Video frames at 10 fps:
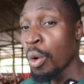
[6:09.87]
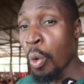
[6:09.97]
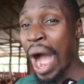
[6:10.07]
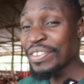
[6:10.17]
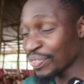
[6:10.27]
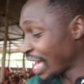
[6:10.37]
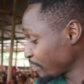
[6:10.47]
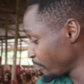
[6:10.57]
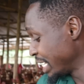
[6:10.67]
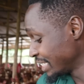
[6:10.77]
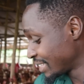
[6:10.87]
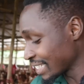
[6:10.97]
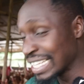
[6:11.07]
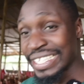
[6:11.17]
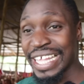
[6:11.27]
what that means
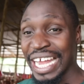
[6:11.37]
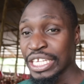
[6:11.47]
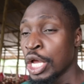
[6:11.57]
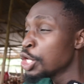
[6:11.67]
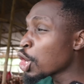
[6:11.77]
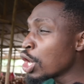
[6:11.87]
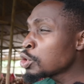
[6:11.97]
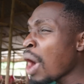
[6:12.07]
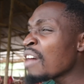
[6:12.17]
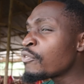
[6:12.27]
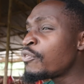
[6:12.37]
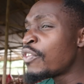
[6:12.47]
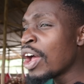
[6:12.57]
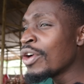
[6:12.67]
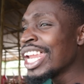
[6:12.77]
is that you're going to have
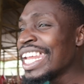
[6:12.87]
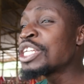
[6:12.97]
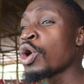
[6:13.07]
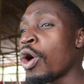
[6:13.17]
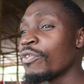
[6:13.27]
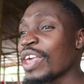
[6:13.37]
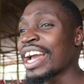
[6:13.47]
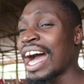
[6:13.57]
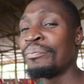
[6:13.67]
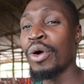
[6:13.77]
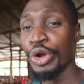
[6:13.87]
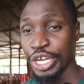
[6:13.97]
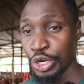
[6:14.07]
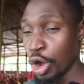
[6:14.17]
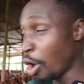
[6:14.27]
very little of the
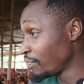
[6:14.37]
carbon, you know,